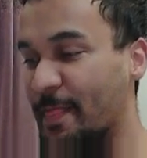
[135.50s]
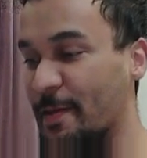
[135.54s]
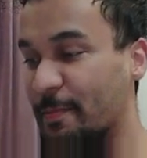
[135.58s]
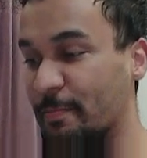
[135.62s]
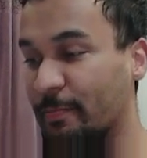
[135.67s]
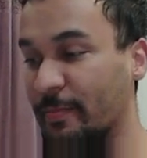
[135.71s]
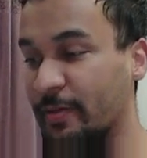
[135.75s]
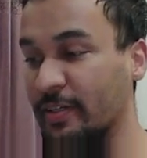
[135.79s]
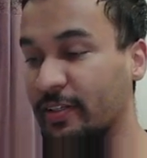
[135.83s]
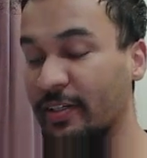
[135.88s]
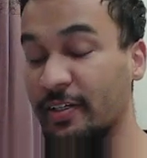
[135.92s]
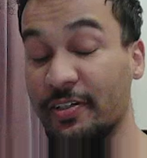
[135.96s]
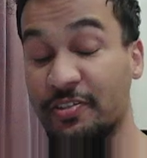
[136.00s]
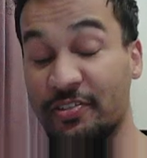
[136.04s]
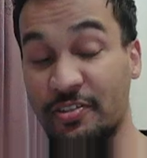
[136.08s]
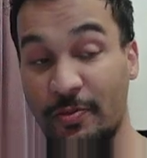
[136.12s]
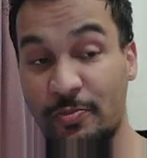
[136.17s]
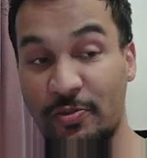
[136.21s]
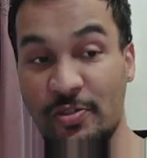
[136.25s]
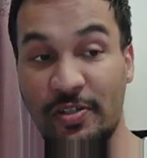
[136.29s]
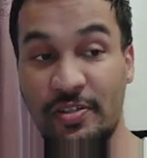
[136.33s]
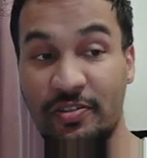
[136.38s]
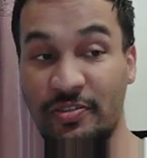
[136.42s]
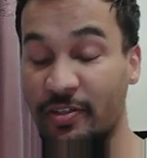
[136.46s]
But the
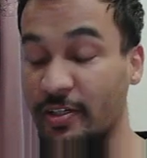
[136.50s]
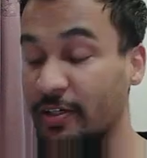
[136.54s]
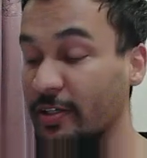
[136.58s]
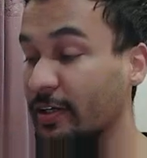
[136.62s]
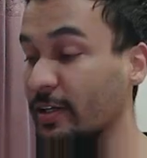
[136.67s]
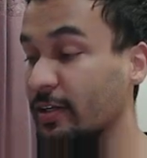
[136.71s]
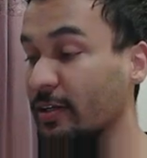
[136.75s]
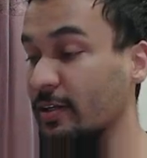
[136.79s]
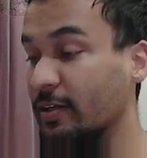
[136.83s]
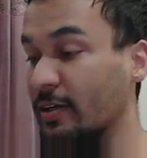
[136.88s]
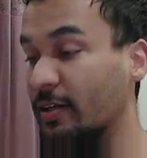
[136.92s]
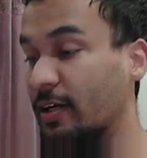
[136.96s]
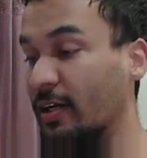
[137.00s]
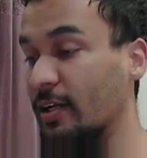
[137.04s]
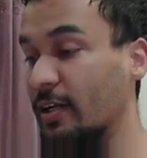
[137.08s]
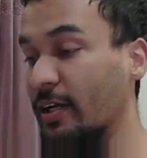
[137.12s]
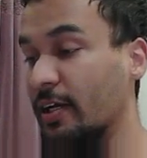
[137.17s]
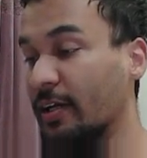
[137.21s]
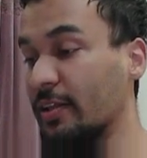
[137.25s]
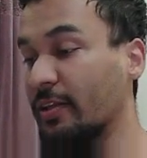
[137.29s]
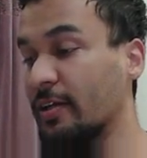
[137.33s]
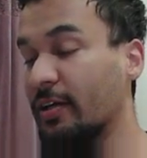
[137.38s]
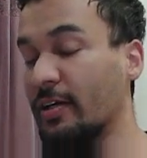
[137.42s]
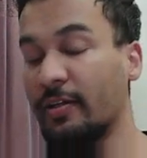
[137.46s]
description is detailed. I
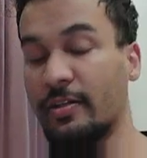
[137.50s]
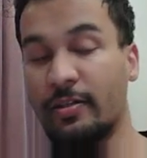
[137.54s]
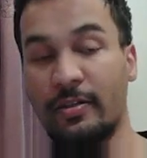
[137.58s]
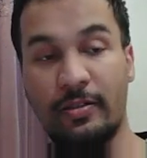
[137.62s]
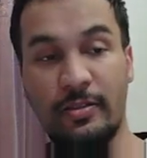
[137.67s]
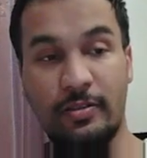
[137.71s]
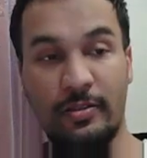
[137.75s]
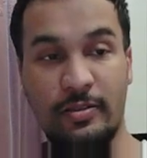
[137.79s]
like that.